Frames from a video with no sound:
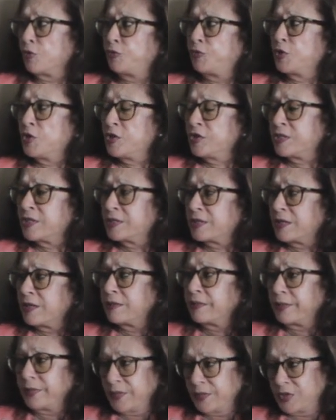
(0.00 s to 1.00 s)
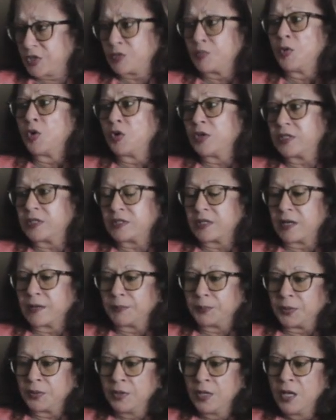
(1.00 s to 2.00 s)
So, for instance, a small
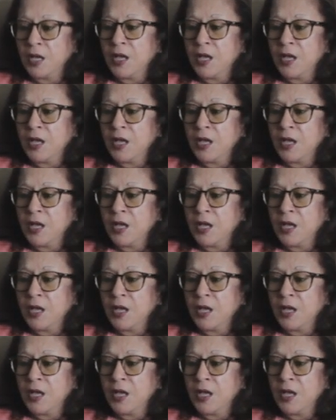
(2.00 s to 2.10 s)
example.